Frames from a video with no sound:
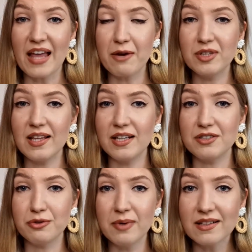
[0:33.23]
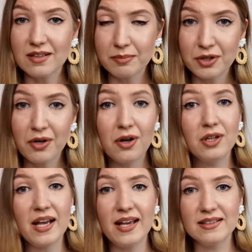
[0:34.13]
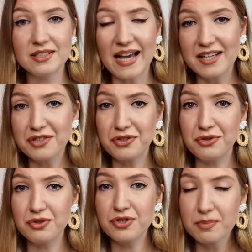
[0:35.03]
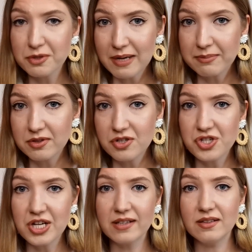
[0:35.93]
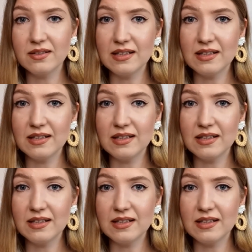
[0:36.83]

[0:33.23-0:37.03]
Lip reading: I would like to welcome you all and to ask you to subscribe to this channel,